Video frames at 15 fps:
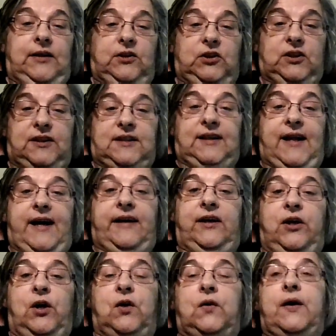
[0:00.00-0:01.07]
Just to let you
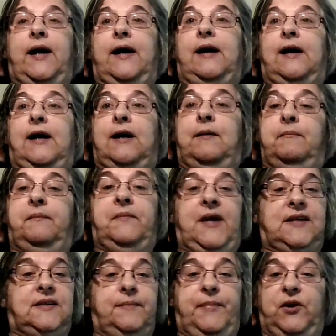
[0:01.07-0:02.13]
know,
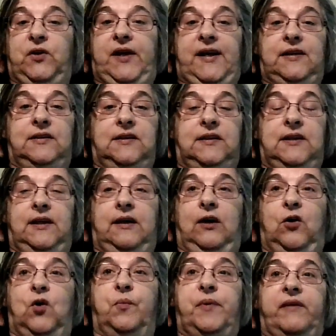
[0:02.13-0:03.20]
that's about it. I
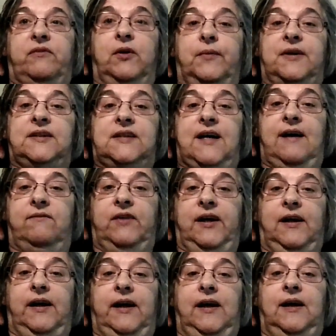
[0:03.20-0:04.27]
hope everyone's
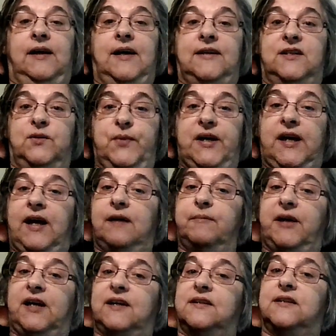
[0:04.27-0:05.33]
having a nice weekend,
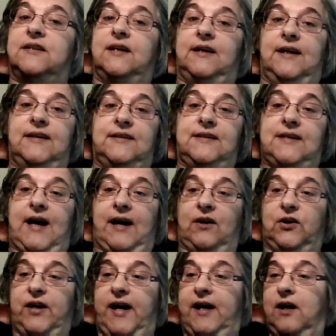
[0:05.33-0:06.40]
because today is
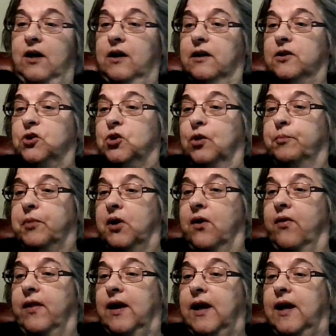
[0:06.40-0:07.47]
Saturday, October
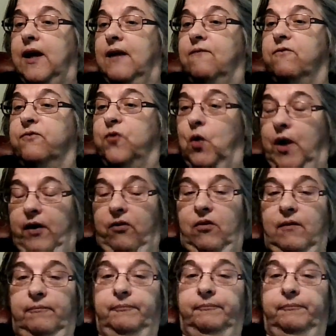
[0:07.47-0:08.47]
the 4th.